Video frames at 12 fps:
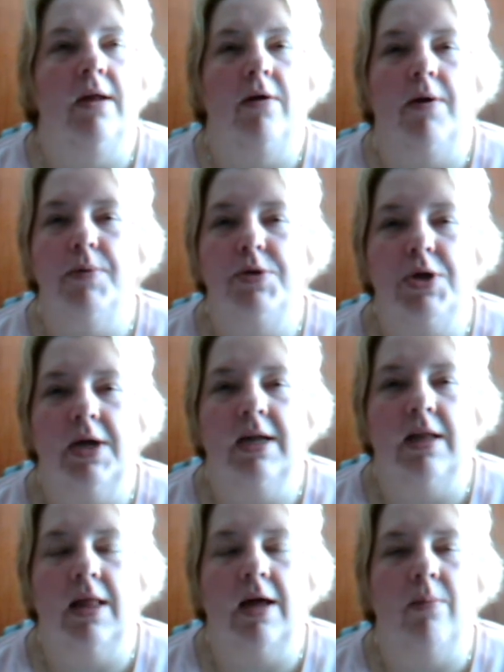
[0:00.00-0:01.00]
I was
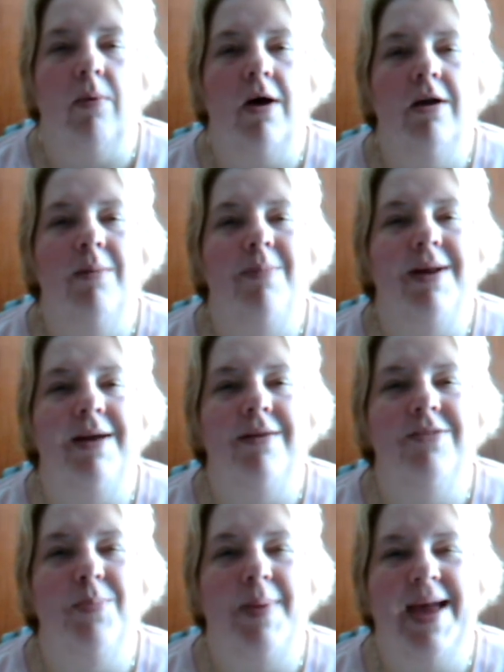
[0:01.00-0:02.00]
drinking a lot of water, but I
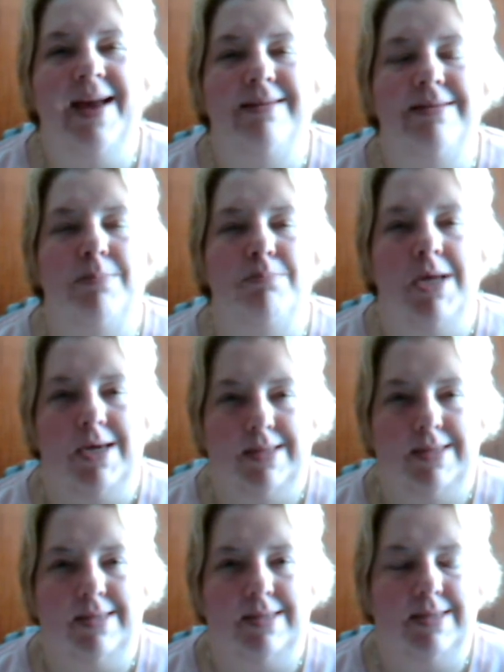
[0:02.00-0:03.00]
also packed some
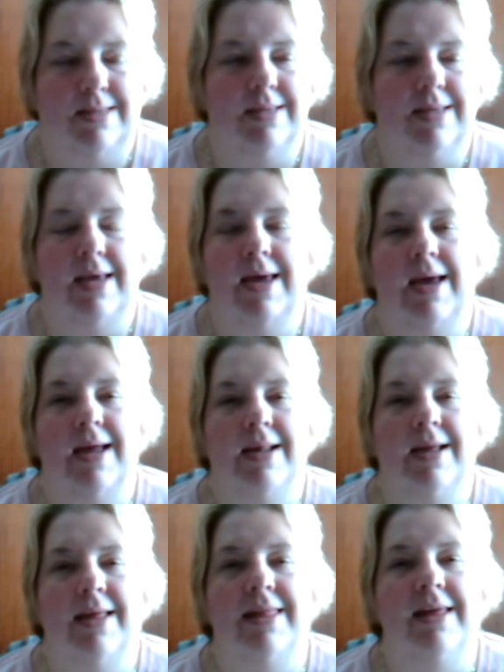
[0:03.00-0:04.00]
nuts,
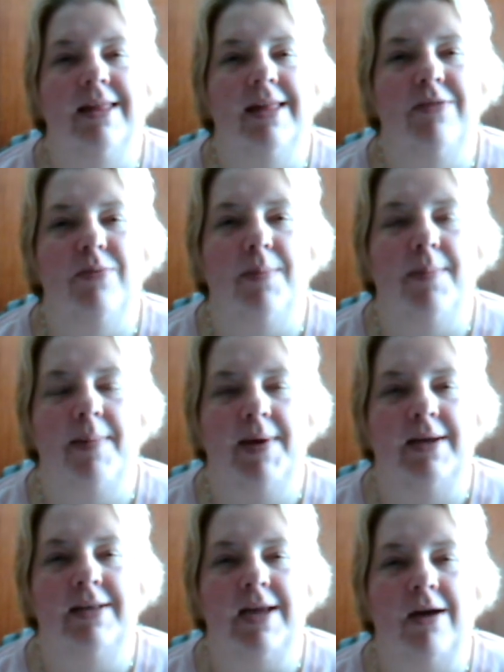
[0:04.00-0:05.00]
and I think that's where my
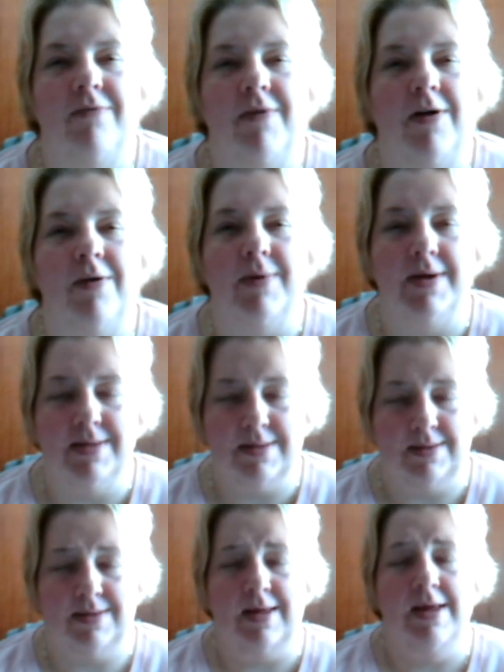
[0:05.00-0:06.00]
big downfall
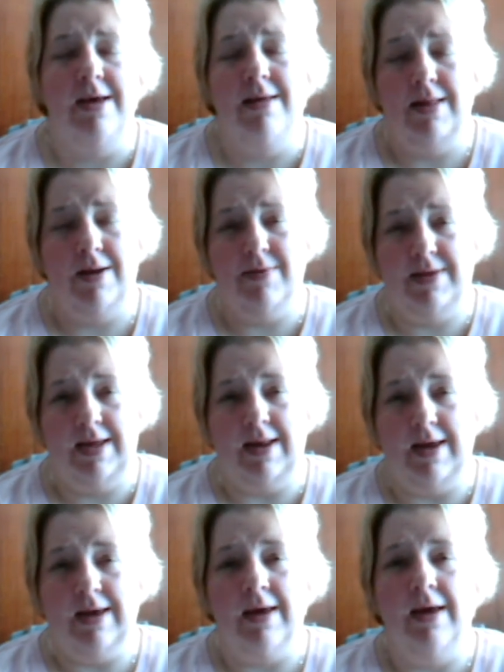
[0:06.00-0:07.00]
was, is that I was
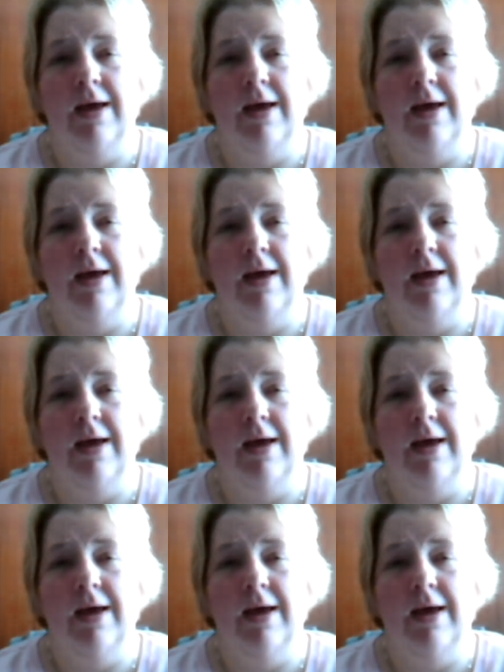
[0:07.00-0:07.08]
eating,